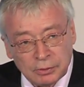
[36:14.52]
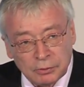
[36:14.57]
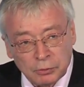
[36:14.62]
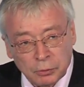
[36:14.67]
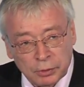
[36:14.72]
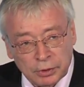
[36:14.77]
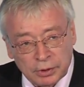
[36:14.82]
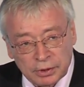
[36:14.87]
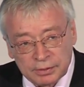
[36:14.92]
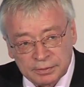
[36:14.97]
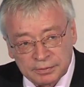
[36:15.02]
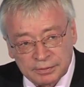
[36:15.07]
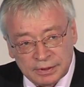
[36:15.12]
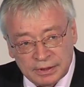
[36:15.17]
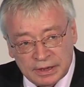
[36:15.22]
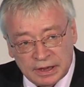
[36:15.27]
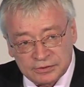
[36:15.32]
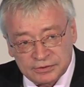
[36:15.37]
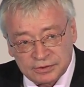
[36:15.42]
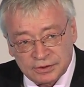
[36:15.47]
or
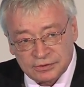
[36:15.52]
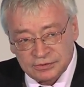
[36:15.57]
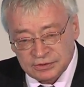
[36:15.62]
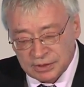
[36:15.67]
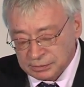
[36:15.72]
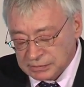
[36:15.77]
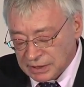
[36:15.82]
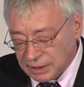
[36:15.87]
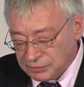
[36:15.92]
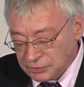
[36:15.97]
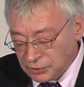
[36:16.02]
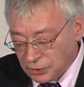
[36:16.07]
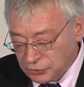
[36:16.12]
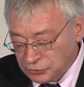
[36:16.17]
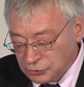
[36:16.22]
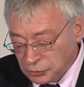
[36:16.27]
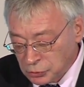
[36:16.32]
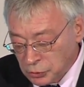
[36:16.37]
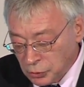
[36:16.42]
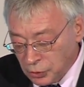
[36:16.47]
as it is sometimes
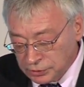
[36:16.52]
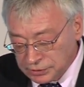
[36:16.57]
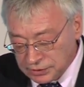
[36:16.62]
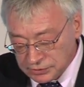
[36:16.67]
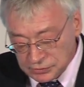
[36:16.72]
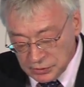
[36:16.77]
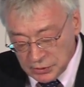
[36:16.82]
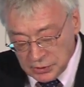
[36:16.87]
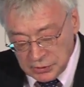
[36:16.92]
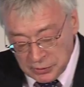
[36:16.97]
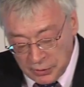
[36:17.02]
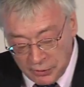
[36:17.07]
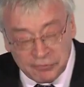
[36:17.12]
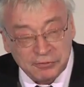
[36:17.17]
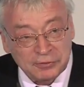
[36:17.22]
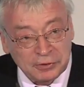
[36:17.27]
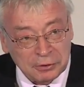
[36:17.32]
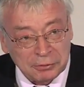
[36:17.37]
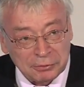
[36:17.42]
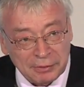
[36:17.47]
also called, as
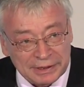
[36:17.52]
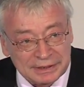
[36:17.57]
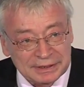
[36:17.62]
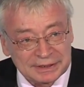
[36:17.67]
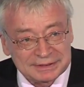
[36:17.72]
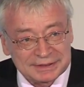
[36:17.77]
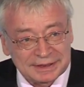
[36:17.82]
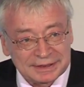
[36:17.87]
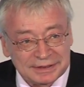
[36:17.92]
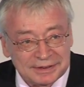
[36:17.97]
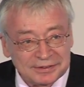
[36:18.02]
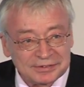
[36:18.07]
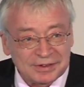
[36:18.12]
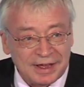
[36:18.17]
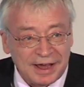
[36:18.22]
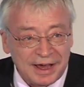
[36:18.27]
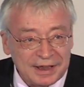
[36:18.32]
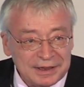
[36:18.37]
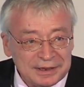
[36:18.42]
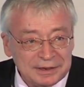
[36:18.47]
of credit that is
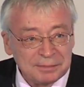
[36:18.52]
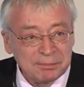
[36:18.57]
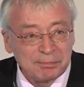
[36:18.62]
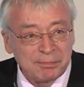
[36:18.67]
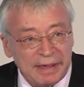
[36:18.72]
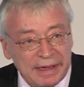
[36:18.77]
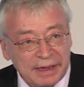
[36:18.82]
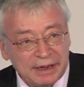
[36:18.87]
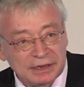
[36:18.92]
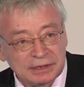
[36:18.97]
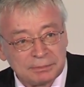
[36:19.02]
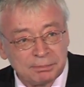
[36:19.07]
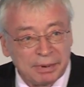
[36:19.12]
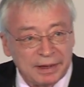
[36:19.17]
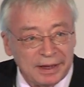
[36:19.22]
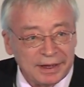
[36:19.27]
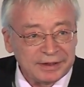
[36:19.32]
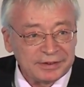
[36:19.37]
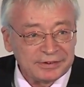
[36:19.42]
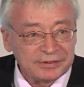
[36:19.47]
unbacked
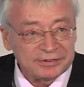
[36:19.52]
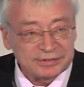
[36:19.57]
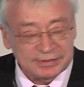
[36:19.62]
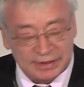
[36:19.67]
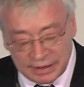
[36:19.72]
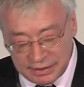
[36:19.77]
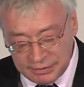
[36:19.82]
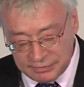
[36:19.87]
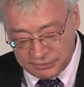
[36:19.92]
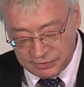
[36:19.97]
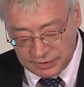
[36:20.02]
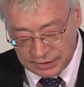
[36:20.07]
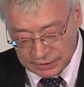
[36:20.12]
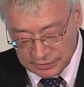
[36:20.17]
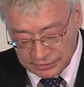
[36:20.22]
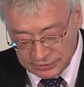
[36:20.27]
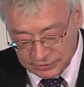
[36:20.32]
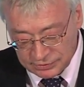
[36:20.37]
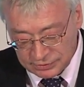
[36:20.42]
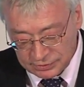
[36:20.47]
by
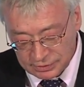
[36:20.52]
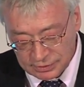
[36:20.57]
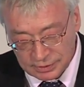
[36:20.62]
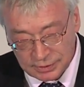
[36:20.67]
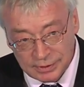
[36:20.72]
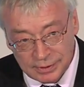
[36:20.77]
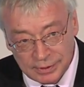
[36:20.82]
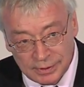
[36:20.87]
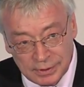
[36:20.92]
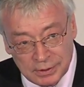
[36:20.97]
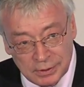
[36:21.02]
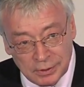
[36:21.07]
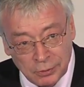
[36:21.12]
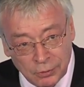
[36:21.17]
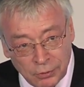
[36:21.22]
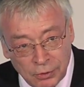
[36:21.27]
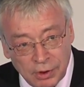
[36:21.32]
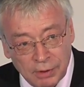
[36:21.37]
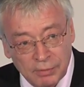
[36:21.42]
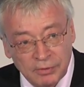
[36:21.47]
savings,
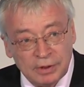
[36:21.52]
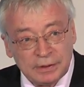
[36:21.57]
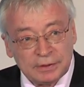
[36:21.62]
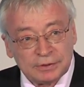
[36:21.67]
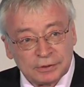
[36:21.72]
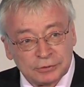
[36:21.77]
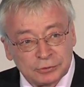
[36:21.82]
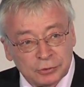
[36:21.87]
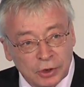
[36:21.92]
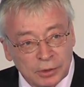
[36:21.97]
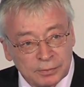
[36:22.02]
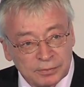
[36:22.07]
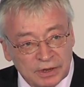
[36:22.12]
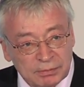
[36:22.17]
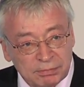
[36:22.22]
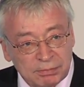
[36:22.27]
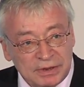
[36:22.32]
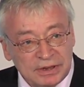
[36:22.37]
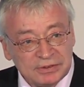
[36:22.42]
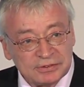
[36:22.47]
or the term
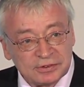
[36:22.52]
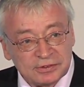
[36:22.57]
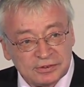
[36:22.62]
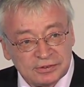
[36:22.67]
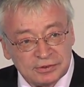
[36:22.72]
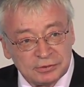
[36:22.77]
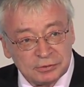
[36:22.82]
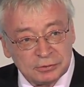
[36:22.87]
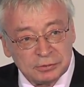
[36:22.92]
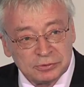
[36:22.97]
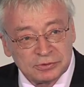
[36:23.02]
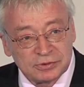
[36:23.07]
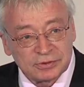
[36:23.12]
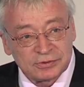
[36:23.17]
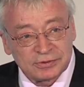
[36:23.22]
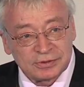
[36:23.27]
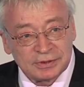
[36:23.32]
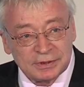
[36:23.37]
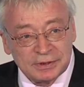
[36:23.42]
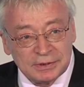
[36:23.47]
that Mises
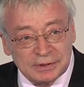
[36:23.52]
uses,